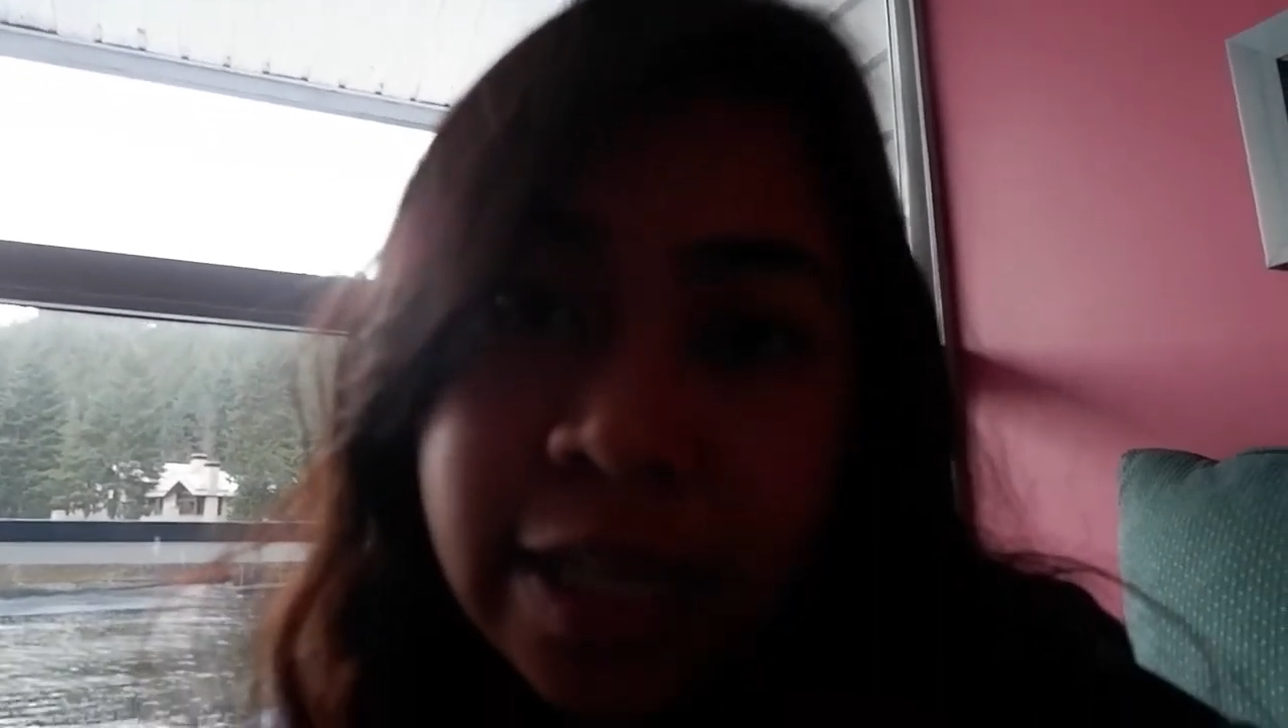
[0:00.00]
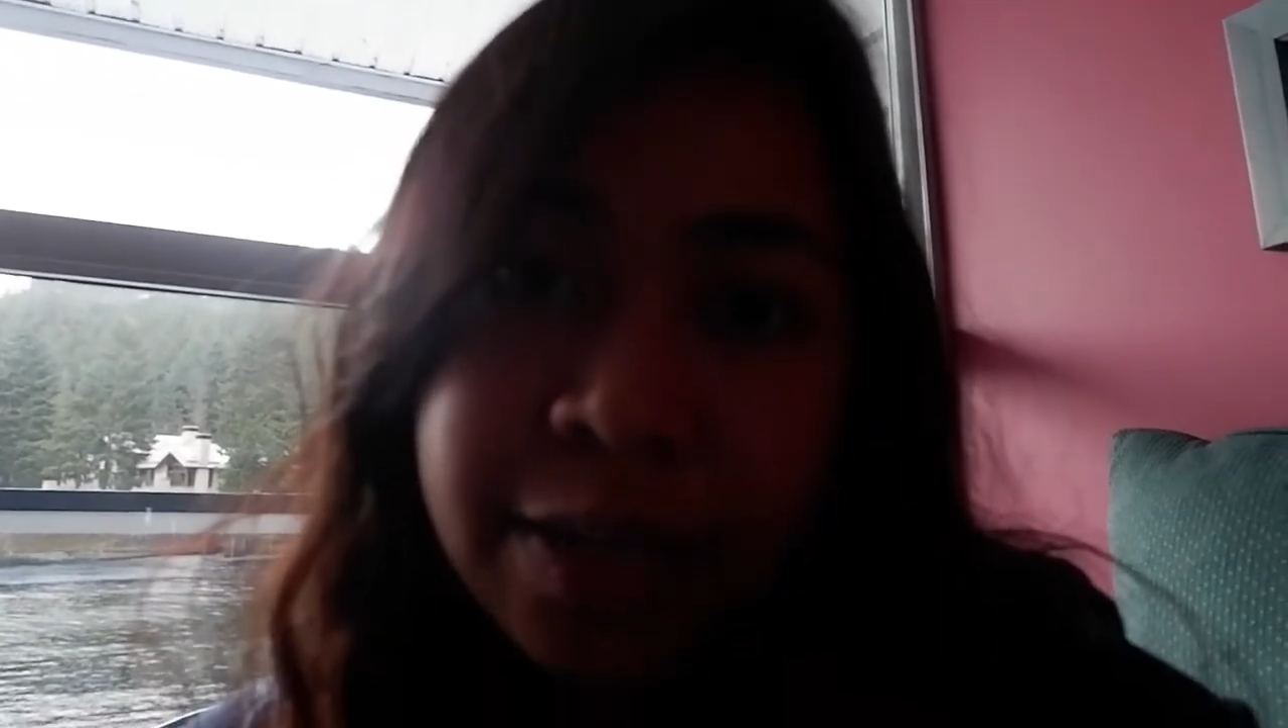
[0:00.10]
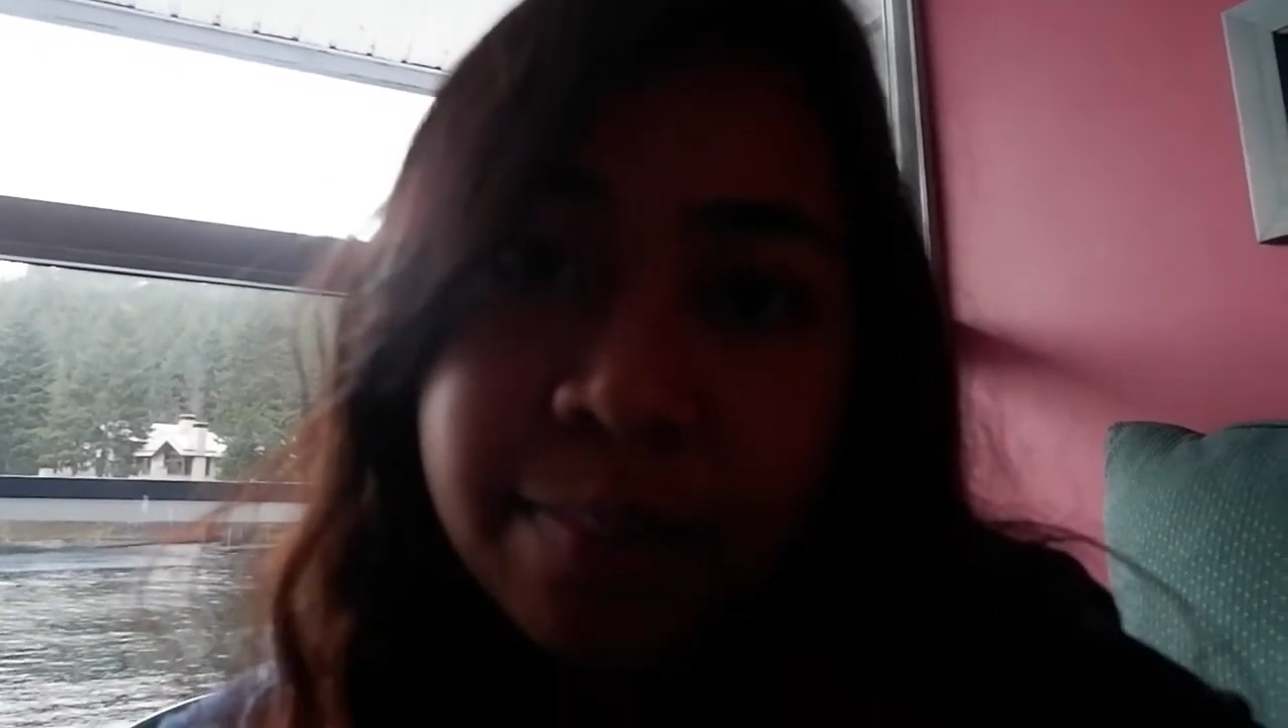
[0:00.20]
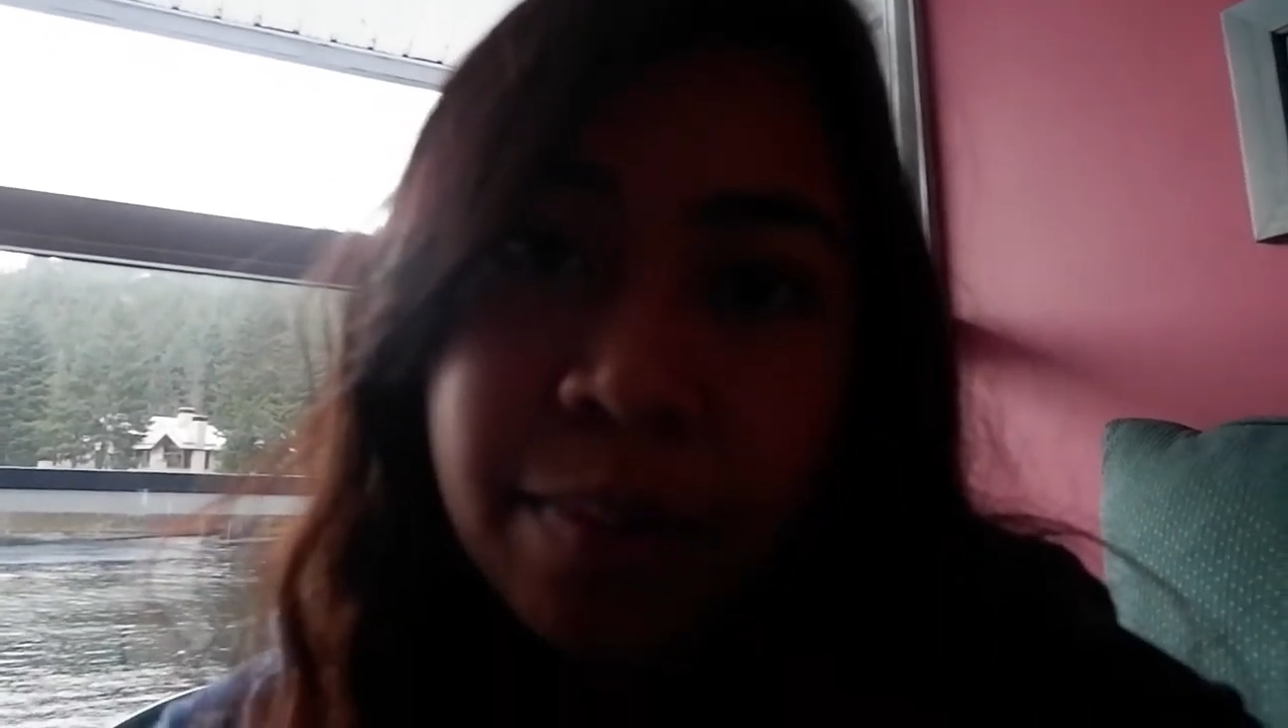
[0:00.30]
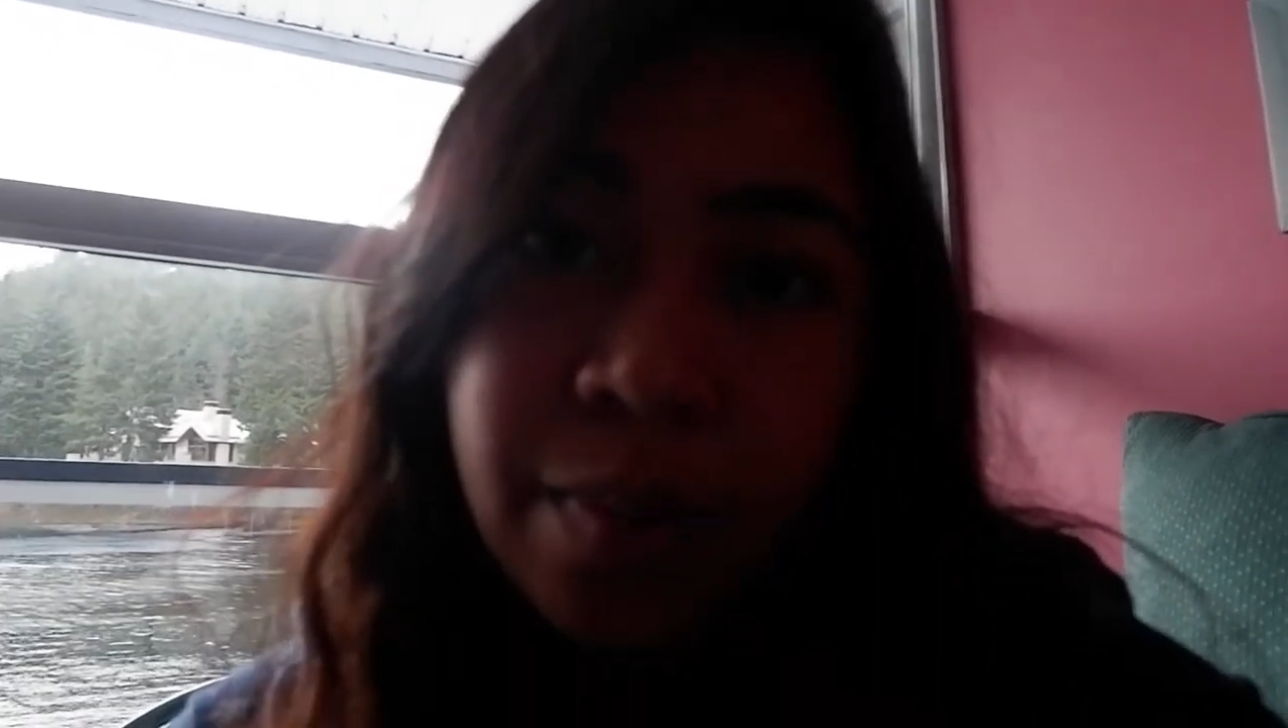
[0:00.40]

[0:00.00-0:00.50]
gonna be